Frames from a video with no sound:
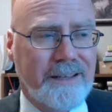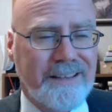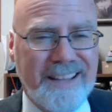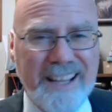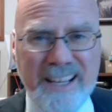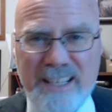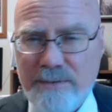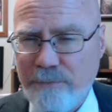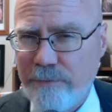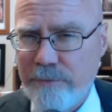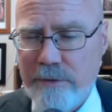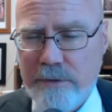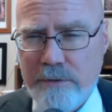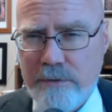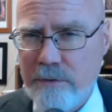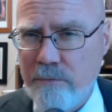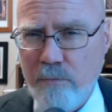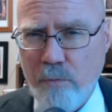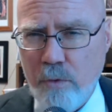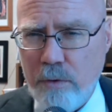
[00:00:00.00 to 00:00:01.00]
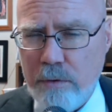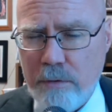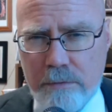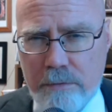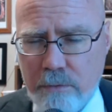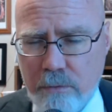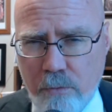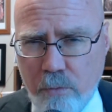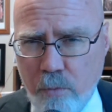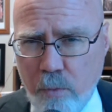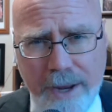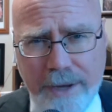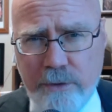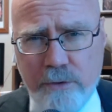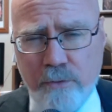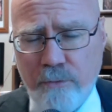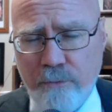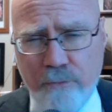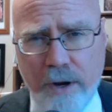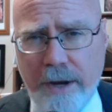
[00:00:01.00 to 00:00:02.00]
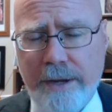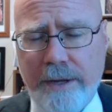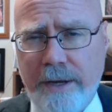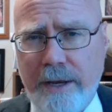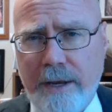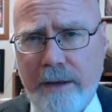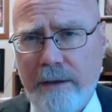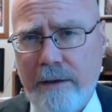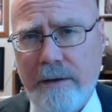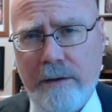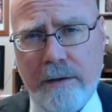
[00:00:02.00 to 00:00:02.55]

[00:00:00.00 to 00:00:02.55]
That's way too frightening